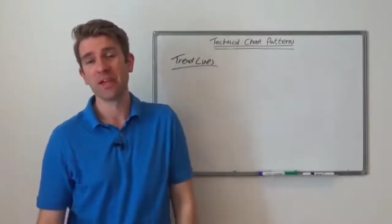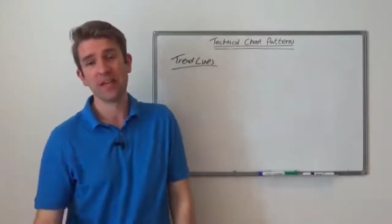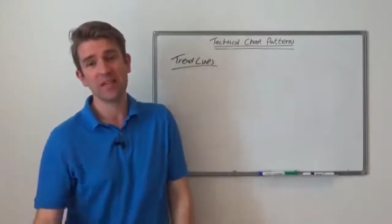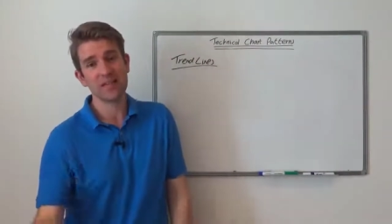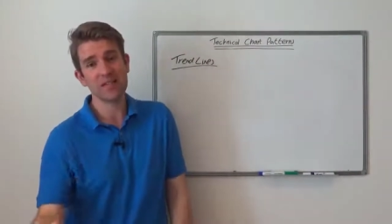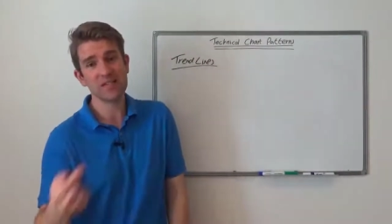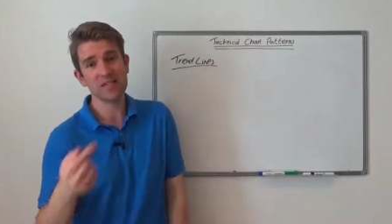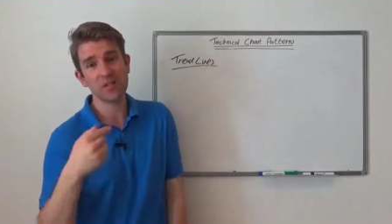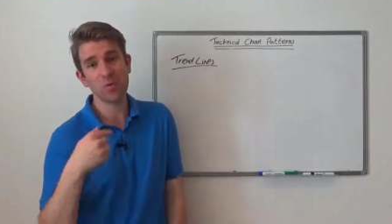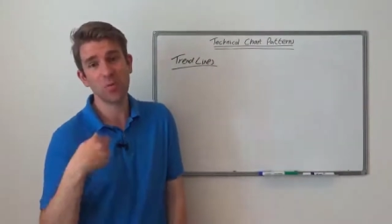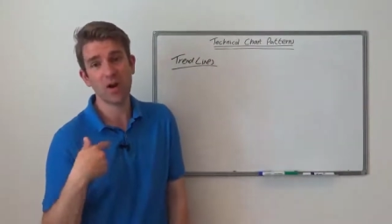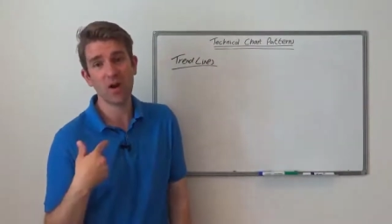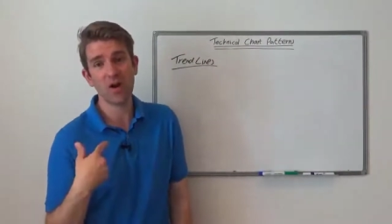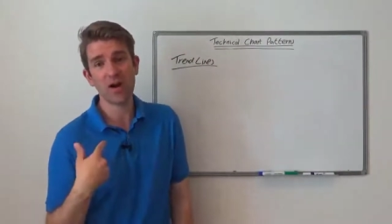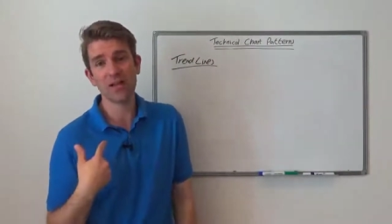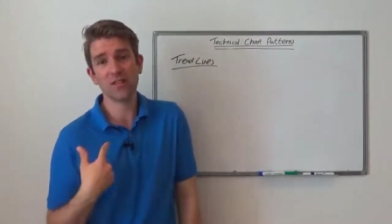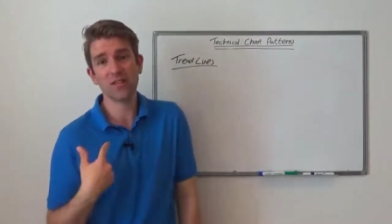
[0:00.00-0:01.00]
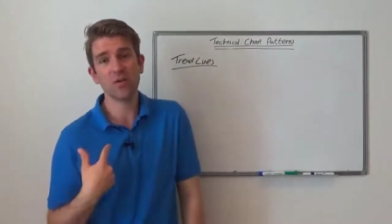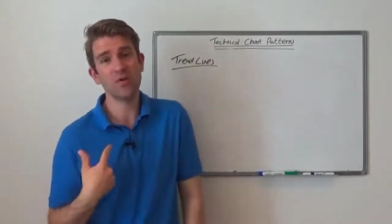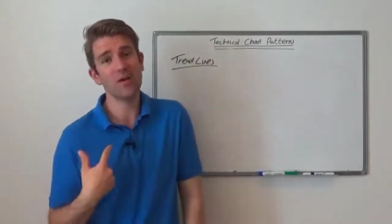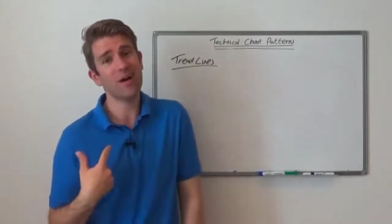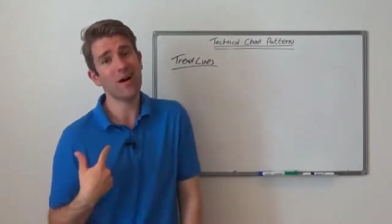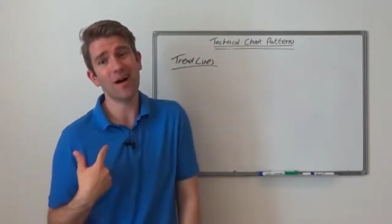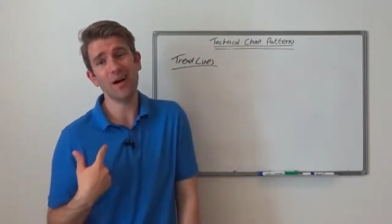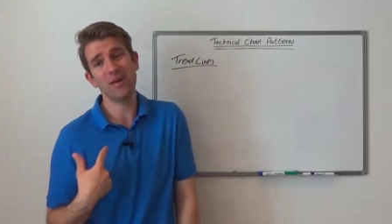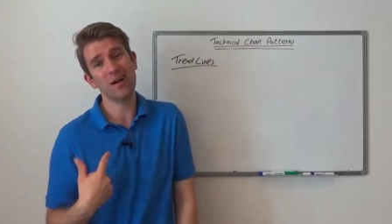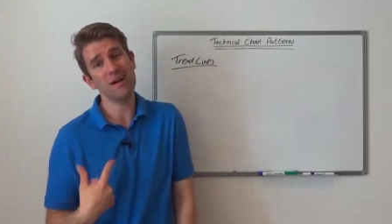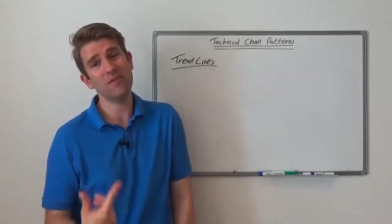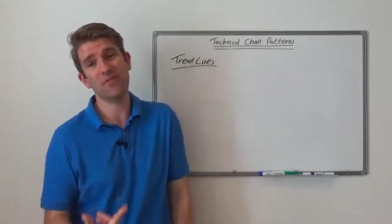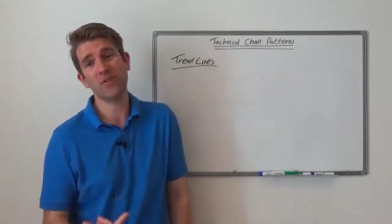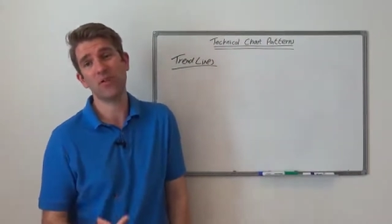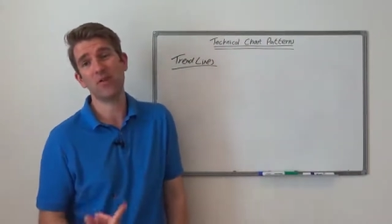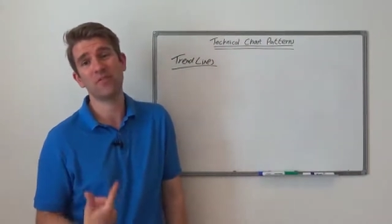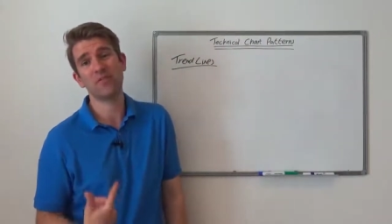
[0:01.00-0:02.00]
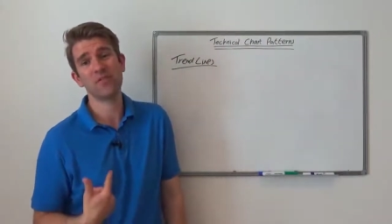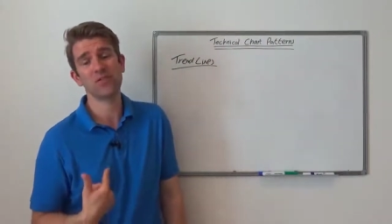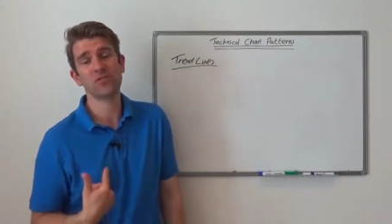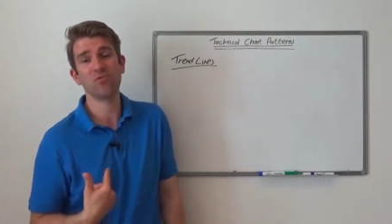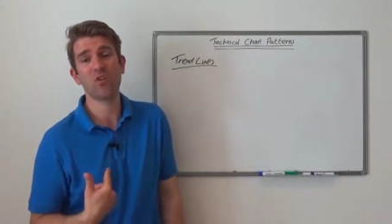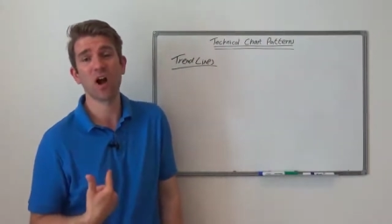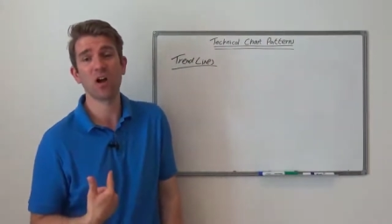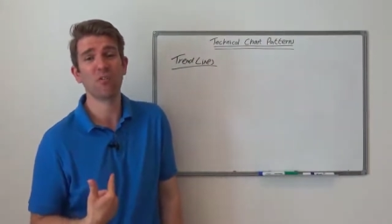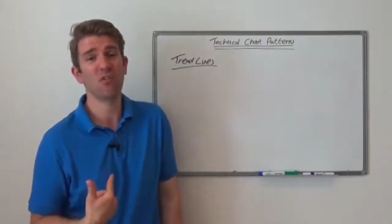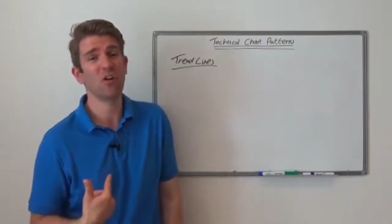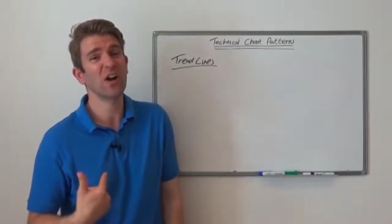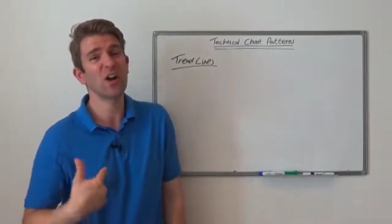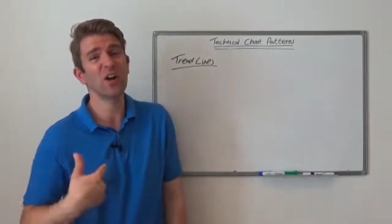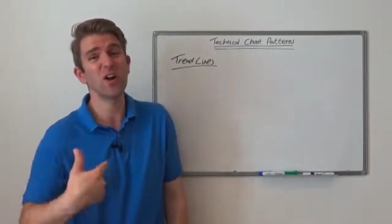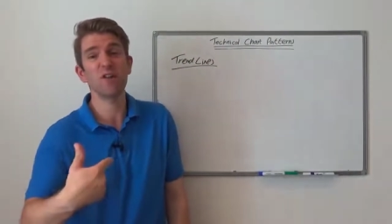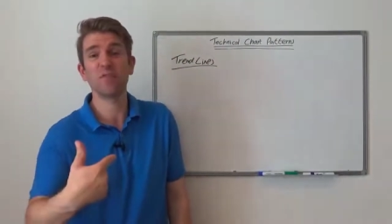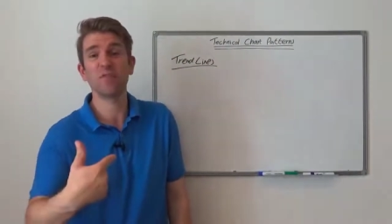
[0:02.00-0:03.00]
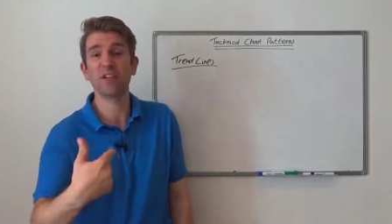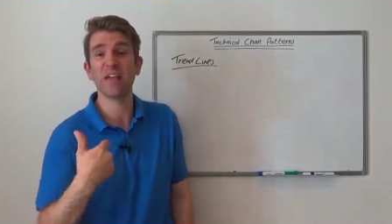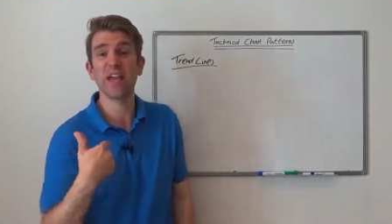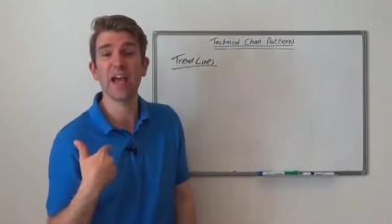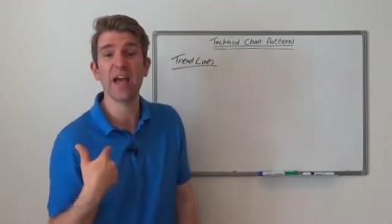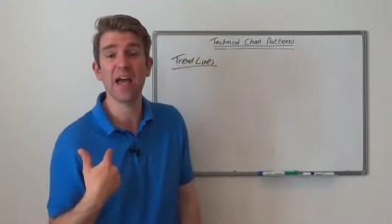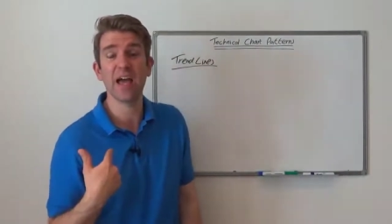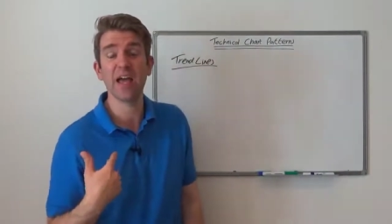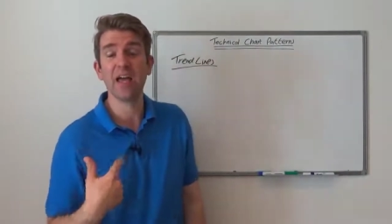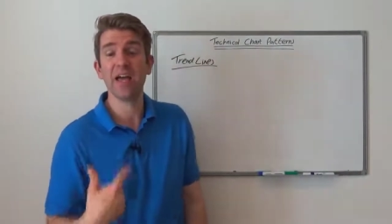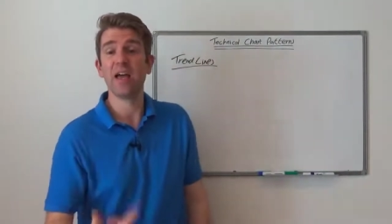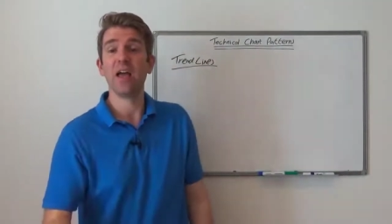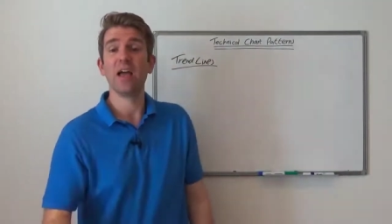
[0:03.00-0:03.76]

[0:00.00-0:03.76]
This is the way I do it. I don't even know if this is right or wrong. I don't even care.